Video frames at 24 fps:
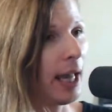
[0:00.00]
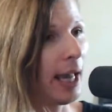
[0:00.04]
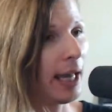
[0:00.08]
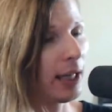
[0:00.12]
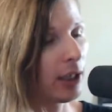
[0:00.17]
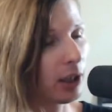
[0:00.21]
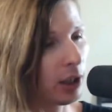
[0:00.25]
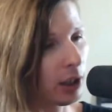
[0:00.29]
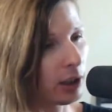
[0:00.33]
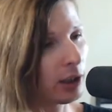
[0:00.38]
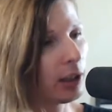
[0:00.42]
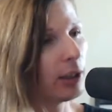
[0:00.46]

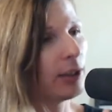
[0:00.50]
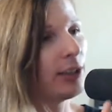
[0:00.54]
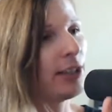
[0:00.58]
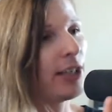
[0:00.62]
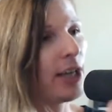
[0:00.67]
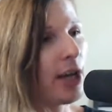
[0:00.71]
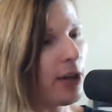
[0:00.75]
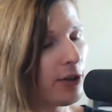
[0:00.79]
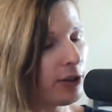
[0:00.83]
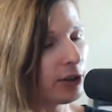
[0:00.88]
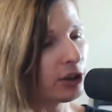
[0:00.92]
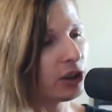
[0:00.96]
And on
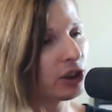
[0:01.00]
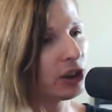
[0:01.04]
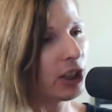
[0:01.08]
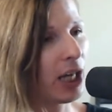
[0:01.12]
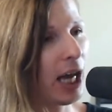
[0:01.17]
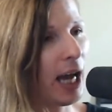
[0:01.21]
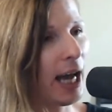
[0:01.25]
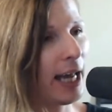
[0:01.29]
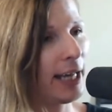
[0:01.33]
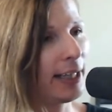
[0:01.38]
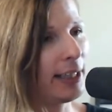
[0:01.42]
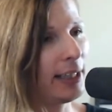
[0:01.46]
the other
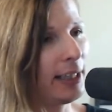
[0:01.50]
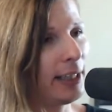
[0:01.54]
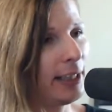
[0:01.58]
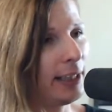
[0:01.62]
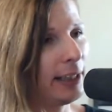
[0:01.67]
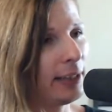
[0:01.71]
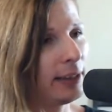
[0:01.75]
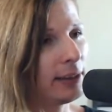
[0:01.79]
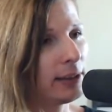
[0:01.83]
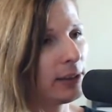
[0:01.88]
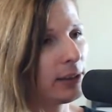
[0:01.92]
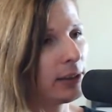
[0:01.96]
side
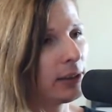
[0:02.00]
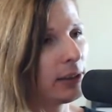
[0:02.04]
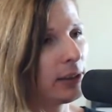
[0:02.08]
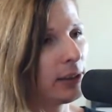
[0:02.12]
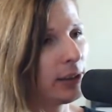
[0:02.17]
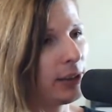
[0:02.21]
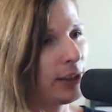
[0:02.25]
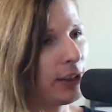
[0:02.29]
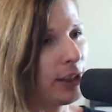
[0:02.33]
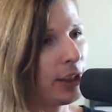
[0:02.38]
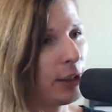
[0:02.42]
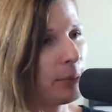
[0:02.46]
is
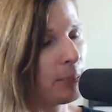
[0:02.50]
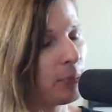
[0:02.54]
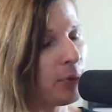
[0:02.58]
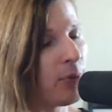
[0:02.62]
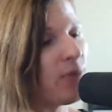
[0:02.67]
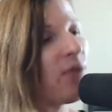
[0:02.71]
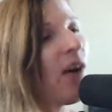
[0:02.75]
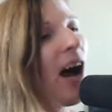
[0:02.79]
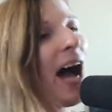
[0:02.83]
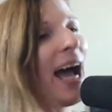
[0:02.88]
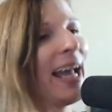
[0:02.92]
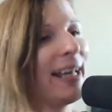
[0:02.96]
the
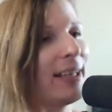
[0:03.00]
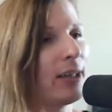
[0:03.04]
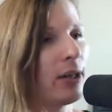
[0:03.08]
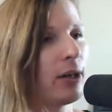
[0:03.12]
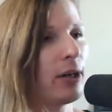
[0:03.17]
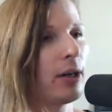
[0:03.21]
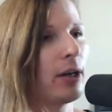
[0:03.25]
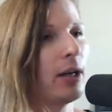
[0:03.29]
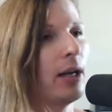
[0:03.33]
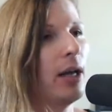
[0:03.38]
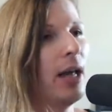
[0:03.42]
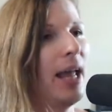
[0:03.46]

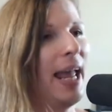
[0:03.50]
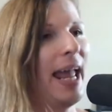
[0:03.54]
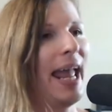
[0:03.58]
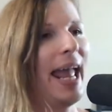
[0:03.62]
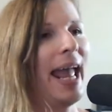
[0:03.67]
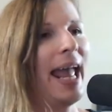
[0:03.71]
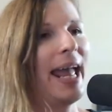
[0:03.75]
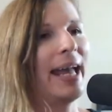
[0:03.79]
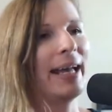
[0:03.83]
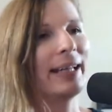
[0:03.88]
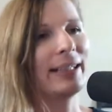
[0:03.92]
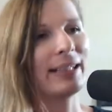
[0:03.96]
provider.
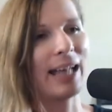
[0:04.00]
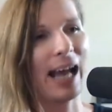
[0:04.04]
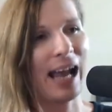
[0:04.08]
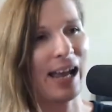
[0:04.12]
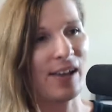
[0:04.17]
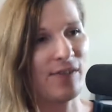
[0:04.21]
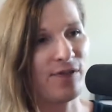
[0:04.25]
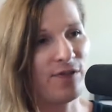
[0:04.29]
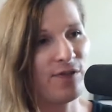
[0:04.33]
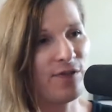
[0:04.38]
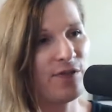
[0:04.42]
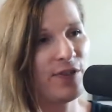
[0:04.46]
And
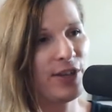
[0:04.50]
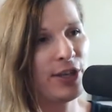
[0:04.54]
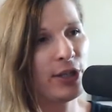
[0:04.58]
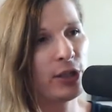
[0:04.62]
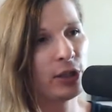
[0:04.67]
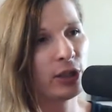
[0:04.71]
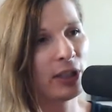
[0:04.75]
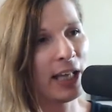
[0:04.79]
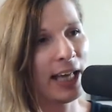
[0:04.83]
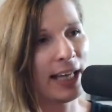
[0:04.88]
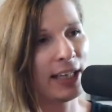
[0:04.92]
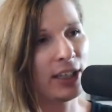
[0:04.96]
I
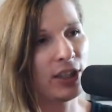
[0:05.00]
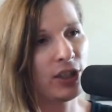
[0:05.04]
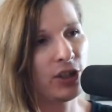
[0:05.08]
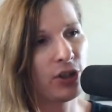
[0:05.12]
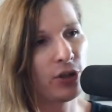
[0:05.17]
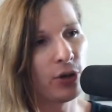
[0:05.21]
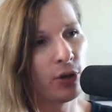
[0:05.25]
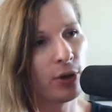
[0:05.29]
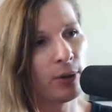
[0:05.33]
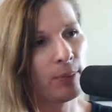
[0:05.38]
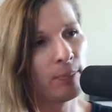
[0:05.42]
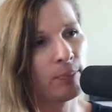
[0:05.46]
feel like
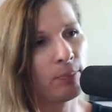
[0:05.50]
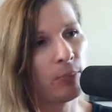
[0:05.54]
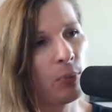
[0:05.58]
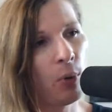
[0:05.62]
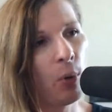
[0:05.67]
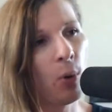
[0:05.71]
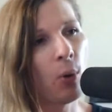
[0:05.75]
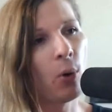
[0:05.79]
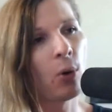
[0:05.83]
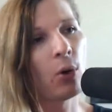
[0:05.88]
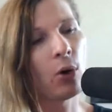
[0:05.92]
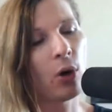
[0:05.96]
you're
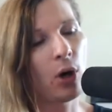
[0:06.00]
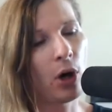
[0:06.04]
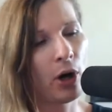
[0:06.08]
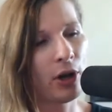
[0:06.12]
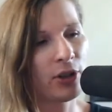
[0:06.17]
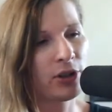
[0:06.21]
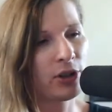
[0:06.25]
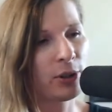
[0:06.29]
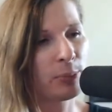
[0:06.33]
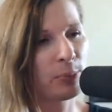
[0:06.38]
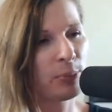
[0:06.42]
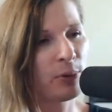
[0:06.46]
more
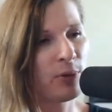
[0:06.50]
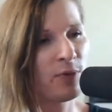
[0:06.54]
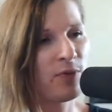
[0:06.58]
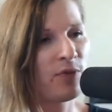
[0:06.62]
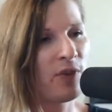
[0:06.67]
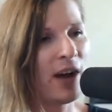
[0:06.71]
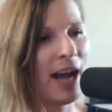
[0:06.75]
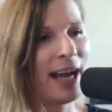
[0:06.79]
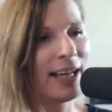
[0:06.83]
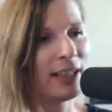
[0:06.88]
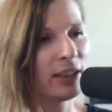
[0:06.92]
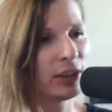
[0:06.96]
on the
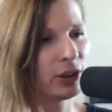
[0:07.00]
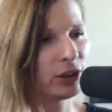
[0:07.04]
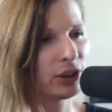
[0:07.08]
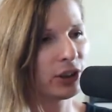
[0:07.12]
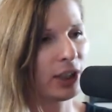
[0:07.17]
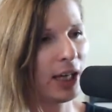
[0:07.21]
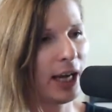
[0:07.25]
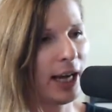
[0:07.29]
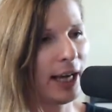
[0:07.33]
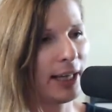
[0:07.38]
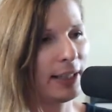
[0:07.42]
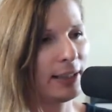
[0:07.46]
provider
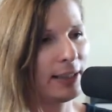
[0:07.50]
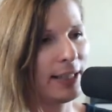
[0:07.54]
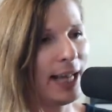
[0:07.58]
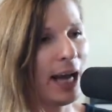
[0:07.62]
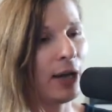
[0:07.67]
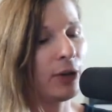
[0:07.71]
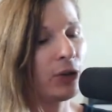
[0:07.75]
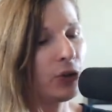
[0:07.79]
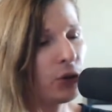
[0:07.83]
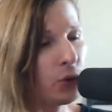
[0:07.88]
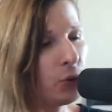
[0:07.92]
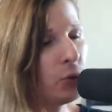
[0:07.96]
side.
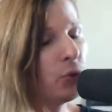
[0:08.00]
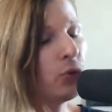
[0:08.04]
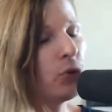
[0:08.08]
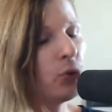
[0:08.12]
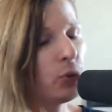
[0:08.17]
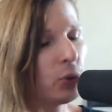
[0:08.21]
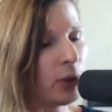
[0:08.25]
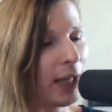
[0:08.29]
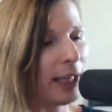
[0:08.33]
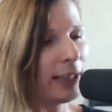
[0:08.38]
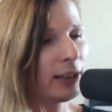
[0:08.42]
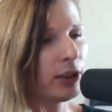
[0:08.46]
Now, you
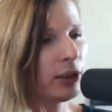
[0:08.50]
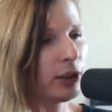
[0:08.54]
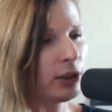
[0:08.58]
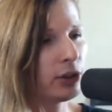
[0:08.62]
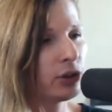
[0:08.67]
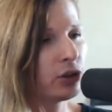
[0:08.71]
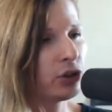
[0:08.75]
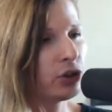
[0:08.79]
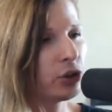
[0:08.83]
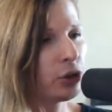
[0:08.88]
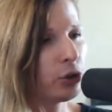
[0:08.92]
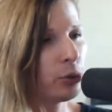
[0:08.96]
do like to
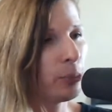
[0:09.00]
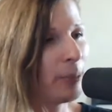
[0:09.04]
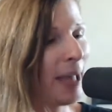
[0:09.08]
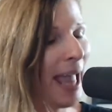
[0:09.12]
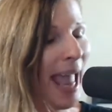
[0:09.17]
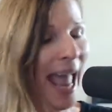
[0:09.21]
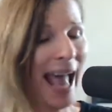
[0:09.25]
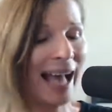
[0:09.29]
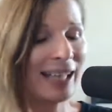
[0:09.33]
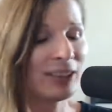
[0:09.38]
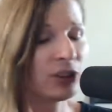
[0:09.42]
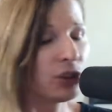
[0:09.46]
consume,
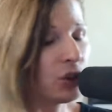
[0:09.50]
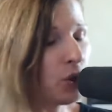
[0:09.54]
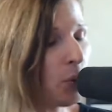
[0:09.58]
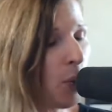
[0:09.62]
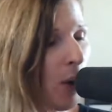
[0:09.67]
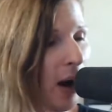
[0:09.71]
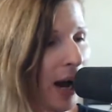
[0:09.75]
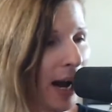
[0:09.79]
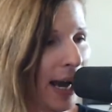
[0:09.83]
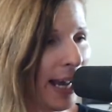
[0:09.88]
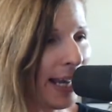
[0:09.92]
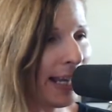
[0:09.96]
as
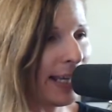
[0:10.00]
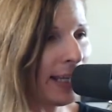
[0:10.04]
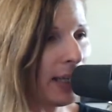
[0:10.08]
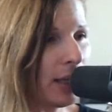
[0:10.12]
do I.